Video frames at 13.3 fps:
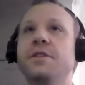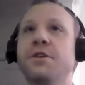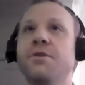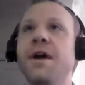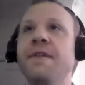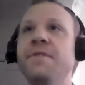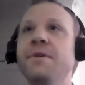The
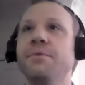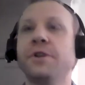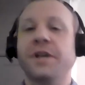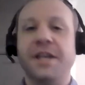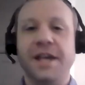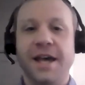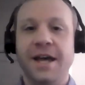graph that we're
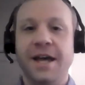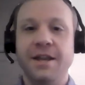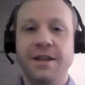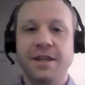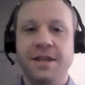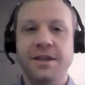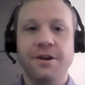looking at
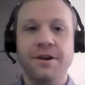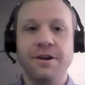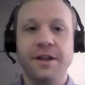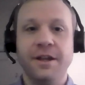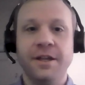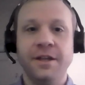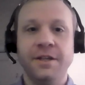here
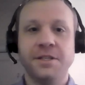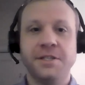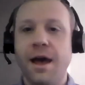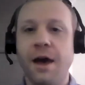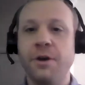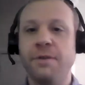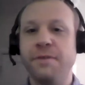is
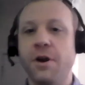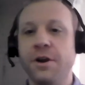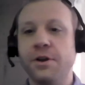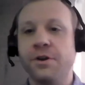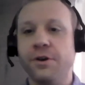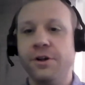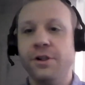out of an
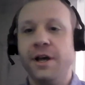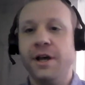article,